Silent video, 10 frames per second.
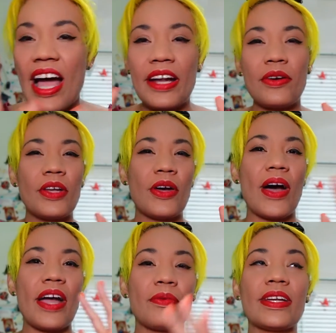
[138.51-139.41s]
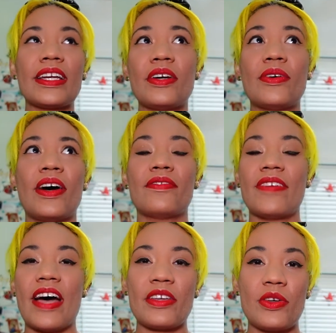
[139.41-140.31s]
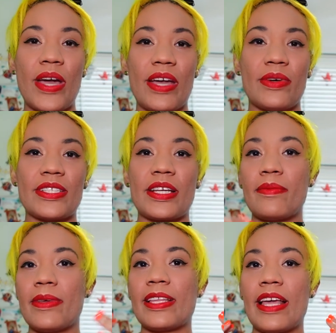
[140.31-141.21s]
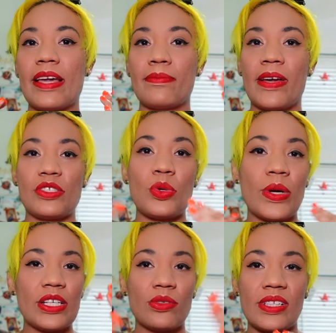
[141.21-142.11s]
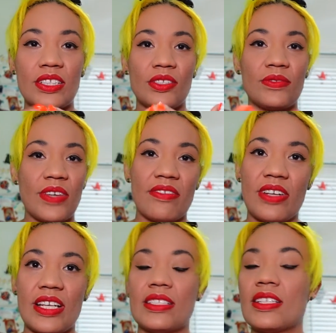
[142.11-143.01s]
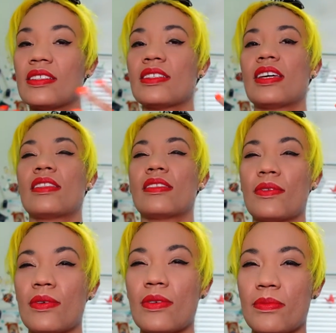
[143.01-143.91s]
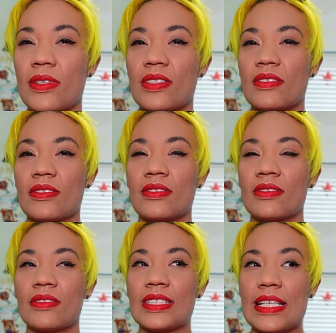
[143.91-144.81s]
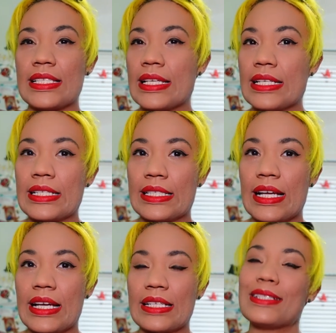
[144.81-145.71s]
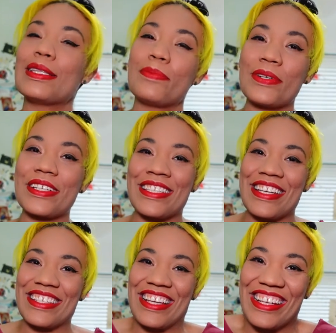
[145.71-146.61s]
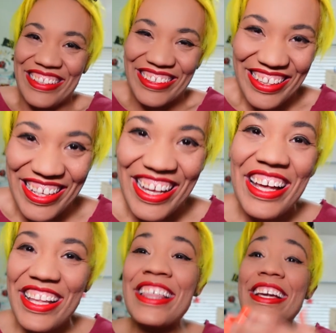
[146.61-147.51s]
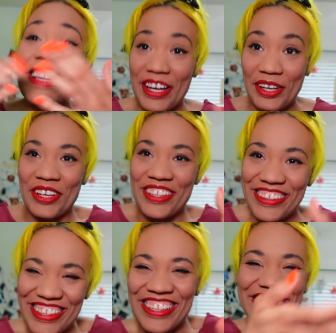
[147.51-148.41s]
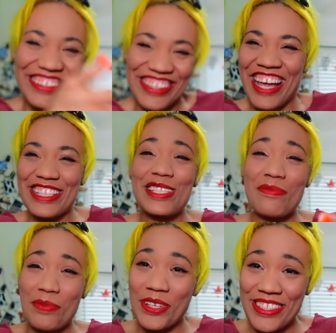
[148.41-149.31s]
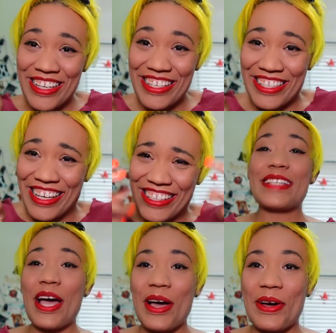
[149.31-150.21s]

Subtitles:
I don't know. I really don't evaluate what's going to be like my 2022 favorite until like the whole book season is done. The book season. The year. That's the book season. So